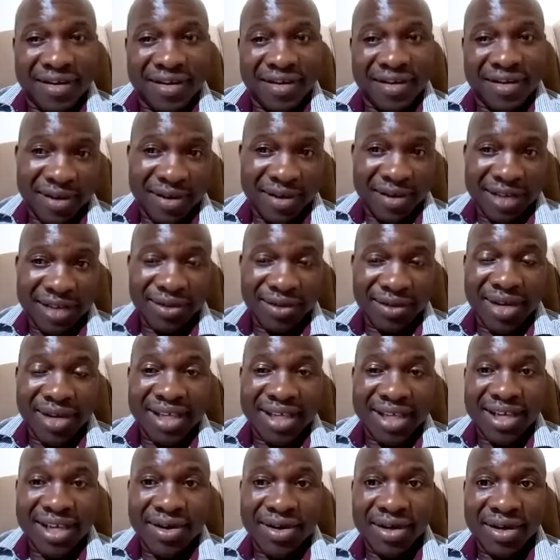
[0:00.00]
Philo has no
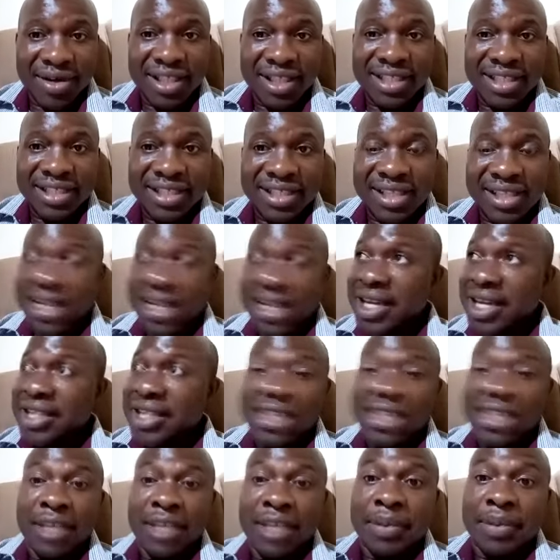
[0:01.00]
idea on this
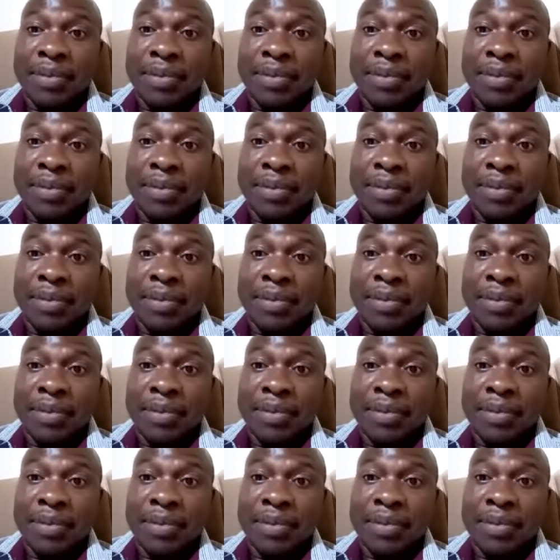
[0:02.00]
sleep